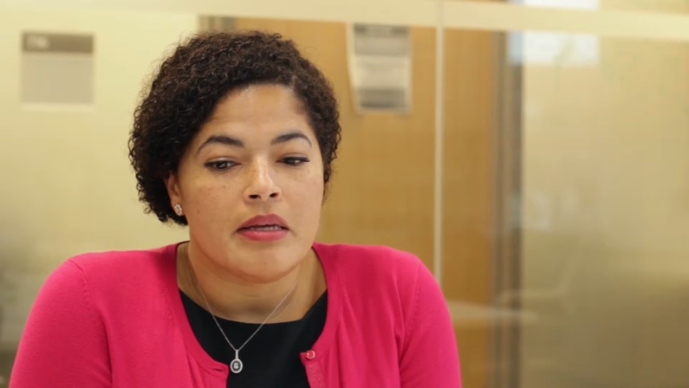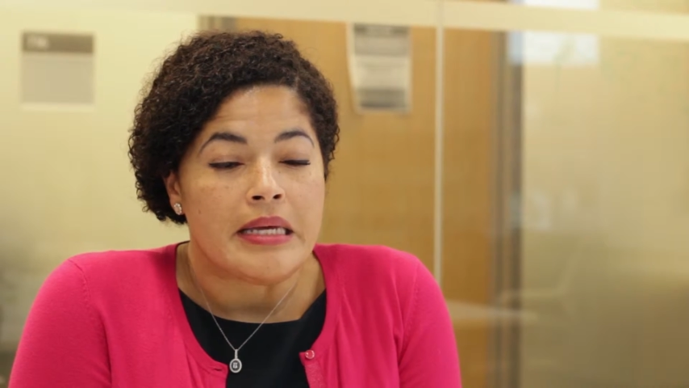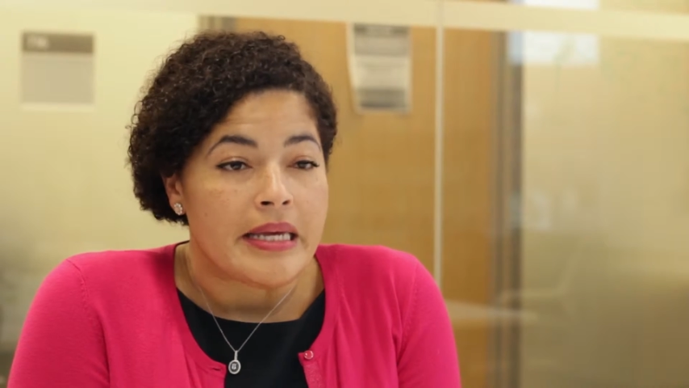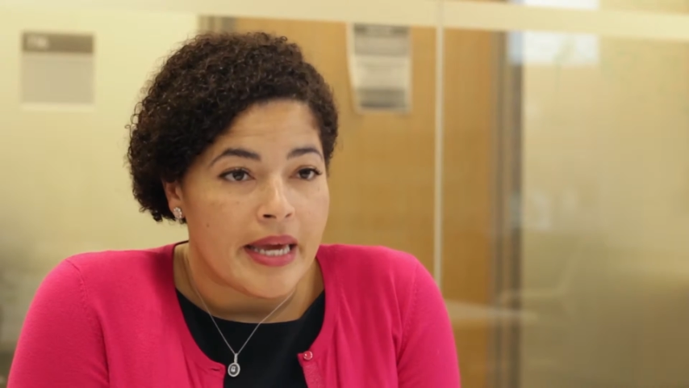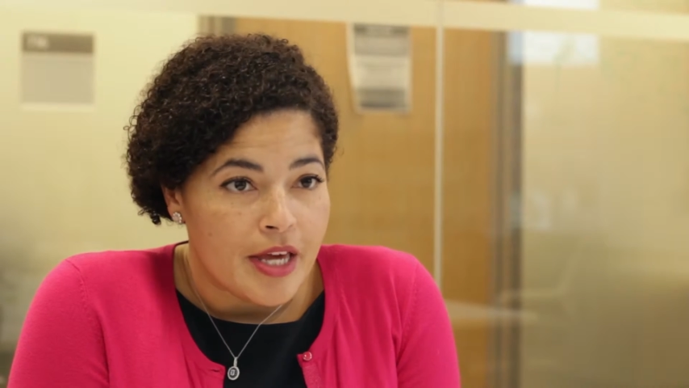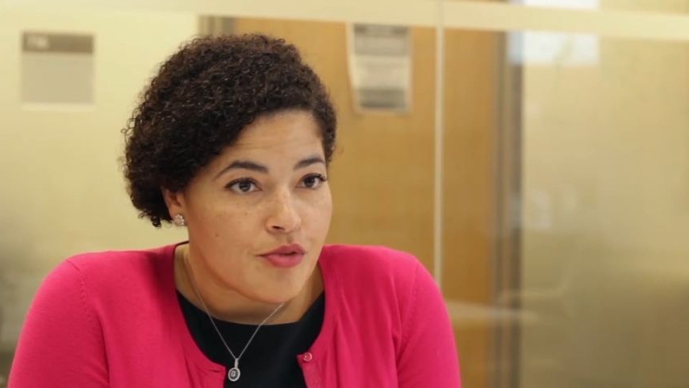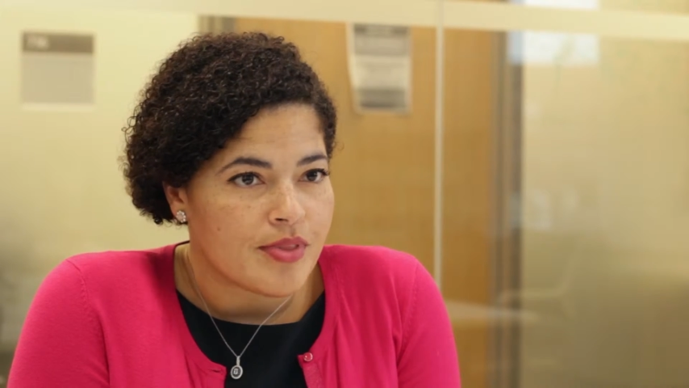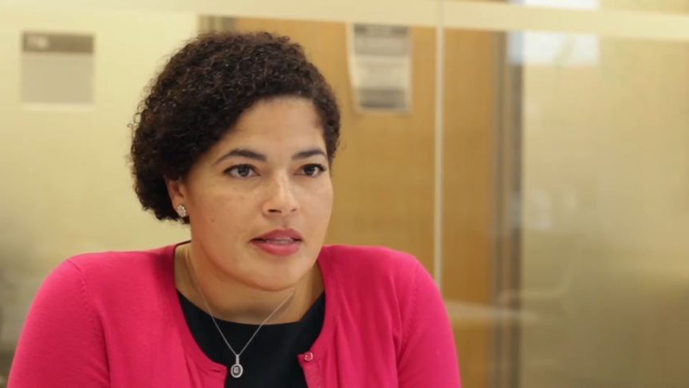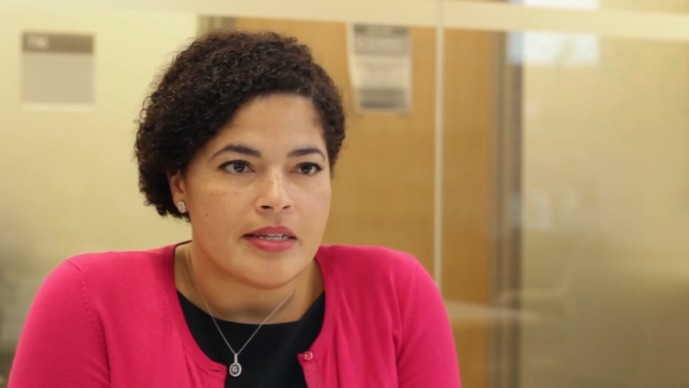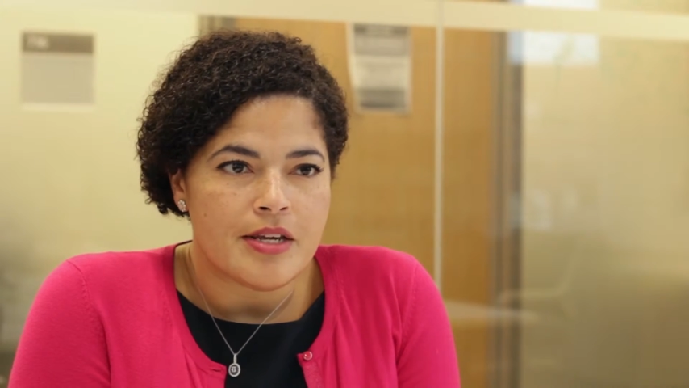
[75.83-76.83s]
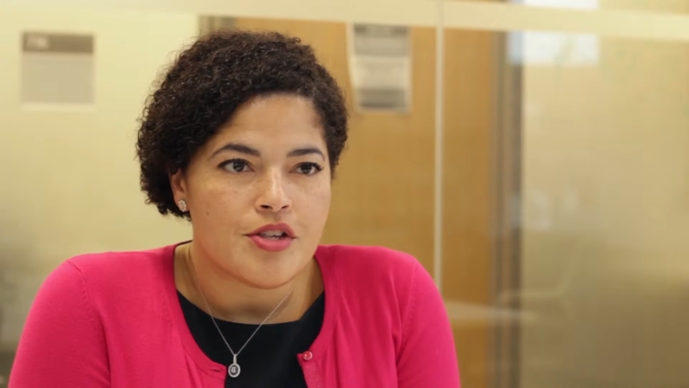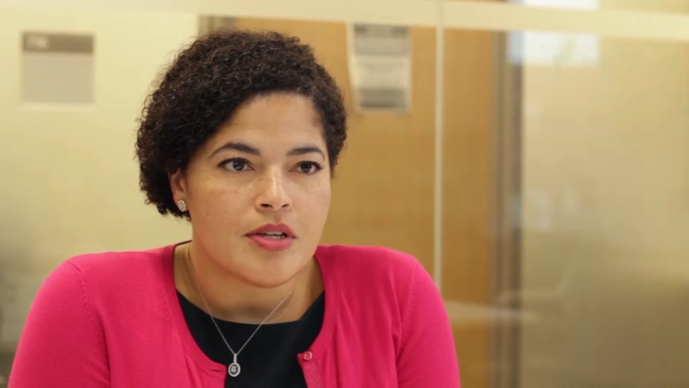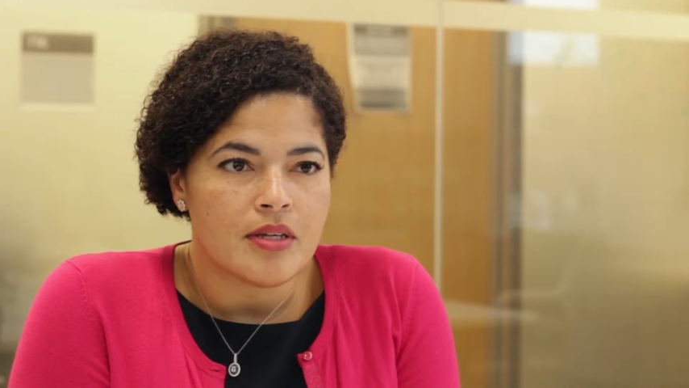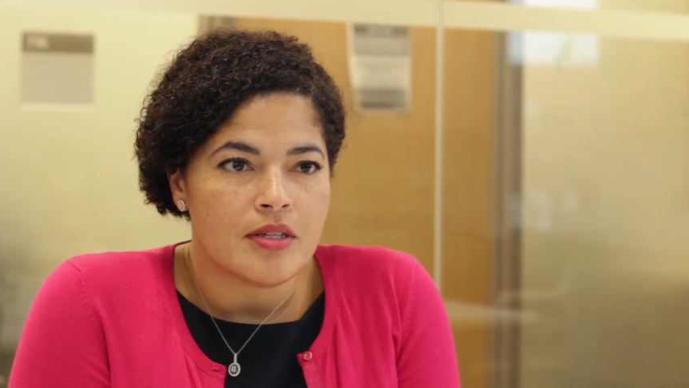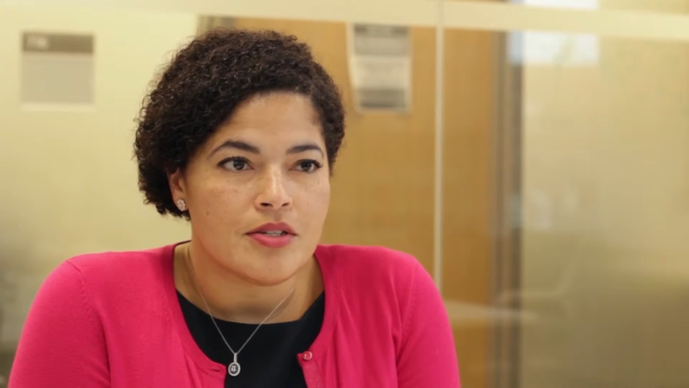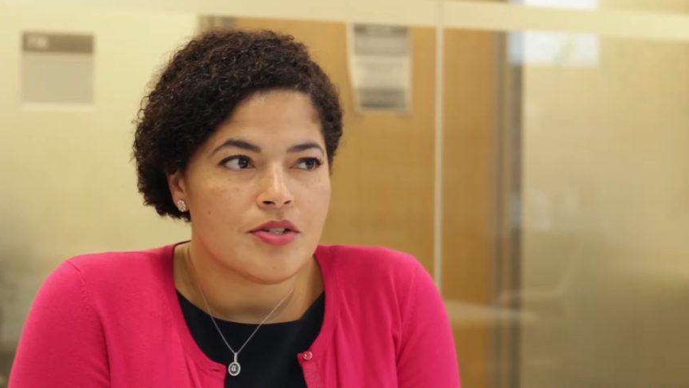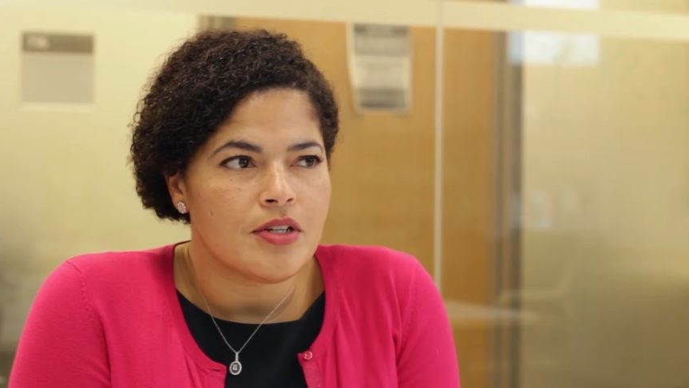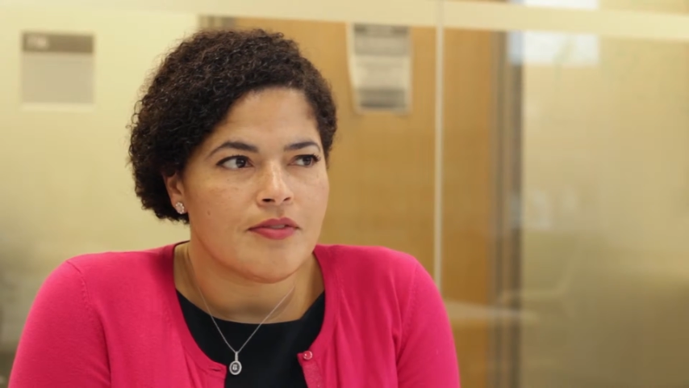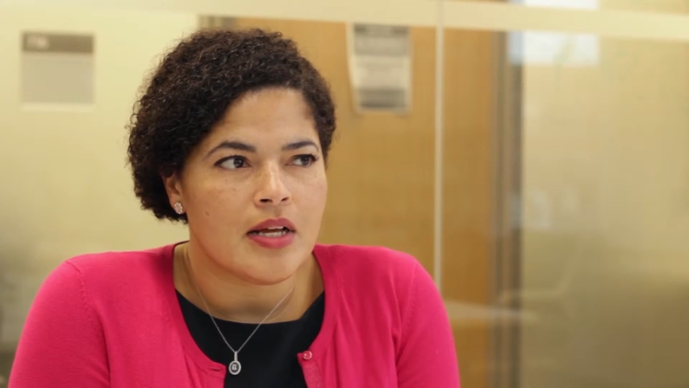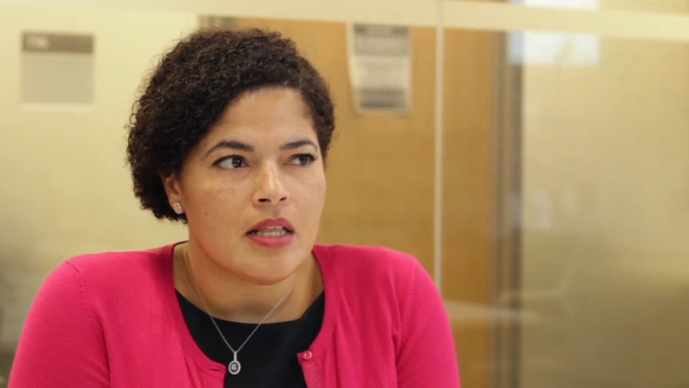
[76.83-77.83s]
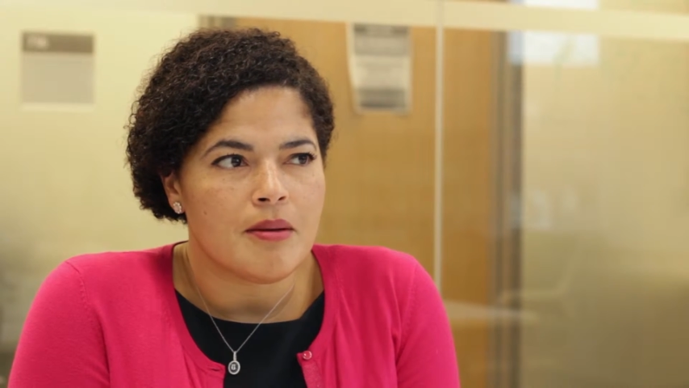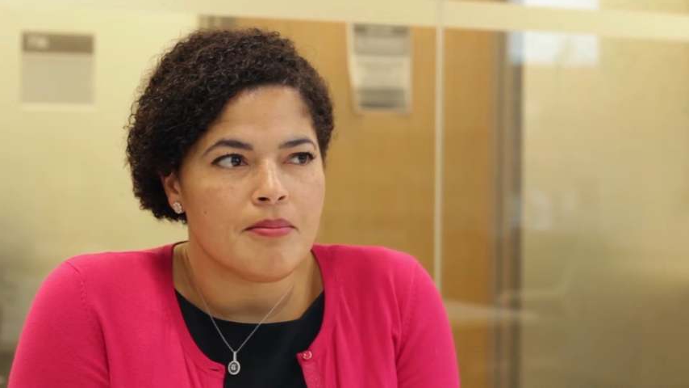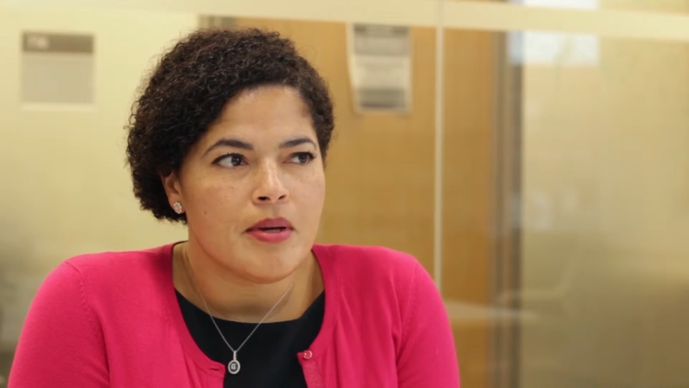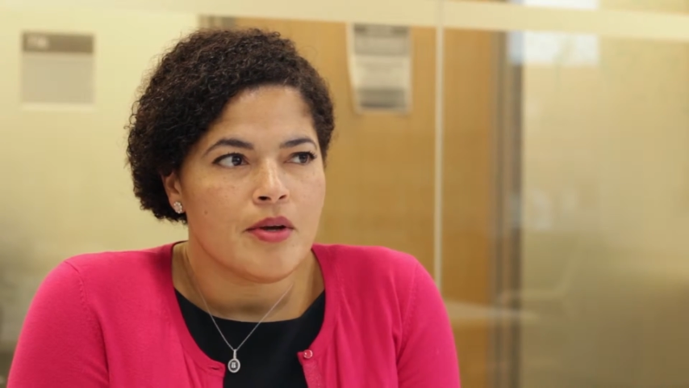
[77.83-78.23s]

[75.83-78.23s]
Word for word: engage with clinicians, to develop